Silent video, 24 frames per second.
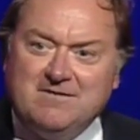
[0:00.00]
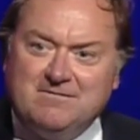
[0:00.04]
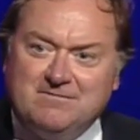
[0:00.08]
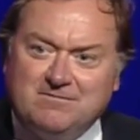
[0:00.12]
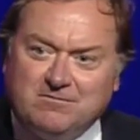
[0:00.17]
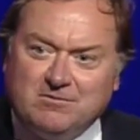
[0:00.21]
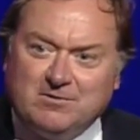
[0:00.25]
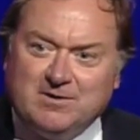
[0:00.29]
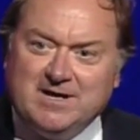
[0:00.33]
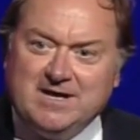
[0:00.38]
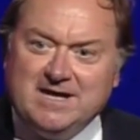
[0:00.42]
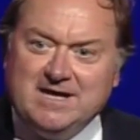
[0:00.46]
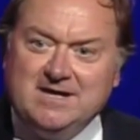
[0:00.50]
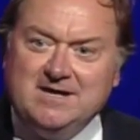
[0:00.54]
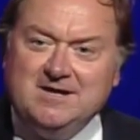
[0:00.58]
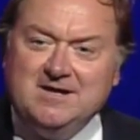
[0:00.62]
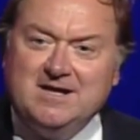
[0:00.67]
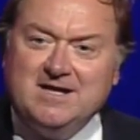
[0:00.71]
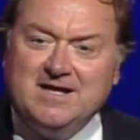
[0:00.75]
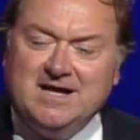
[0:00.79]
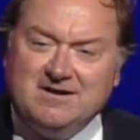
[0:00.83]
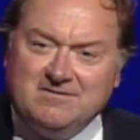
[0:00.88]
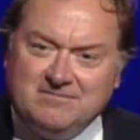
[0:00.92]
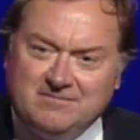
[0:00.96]
free
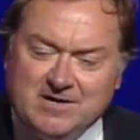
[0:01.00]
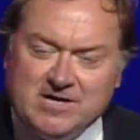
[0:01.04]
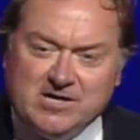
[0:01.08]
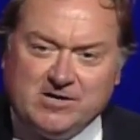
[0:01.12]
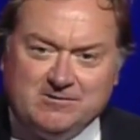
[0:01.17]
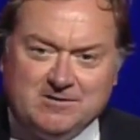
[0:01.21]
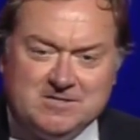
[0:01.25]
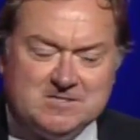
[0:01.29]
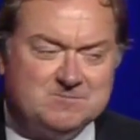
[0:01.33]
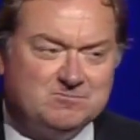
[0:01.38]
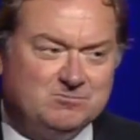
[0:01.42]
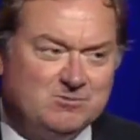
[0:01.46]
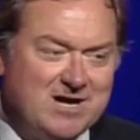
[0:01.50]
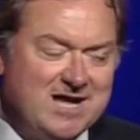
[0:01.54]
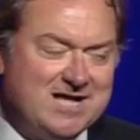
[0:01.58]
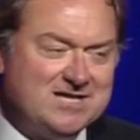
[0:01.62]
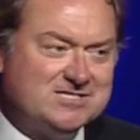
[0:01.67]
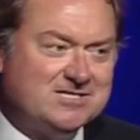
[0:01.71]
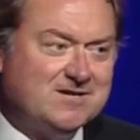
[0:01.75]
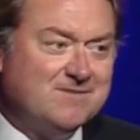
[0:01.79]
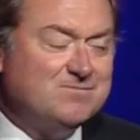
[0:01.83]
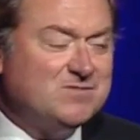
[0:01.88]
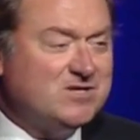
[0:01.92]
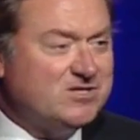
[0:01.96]
and vigorous
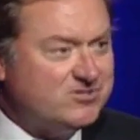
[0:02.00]
press